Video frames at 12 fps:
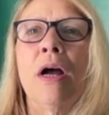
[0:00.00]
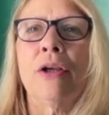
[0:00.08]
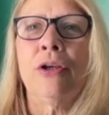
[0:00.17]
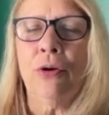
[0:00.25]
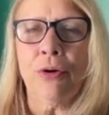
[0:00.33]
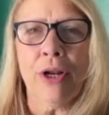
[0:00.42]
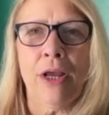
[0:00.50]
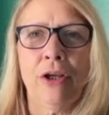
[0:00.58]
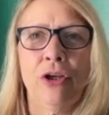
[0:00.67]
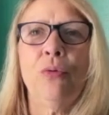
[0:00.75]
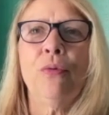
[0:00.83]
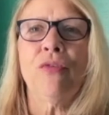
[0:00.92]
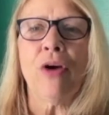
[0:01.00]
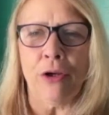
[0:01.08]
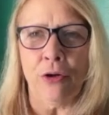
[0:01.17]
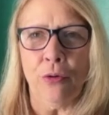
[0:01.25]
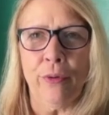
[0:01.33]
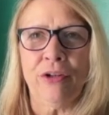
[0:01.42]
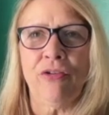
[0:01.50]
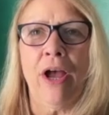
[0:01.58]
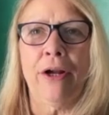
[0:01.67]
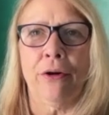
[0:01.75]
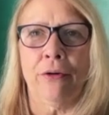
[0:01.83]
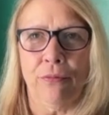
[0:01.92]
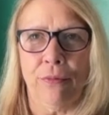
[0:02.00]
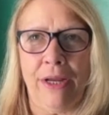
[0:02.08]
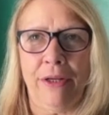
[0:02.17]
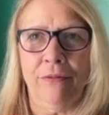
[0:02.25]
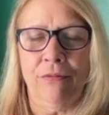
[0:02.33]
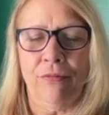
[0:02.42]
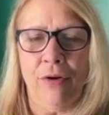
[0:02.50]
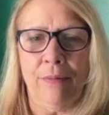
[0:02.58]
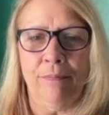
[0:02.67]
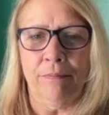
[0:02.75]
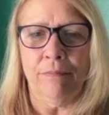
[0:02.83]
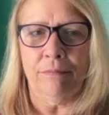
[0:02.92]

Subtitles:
you're retired, right, from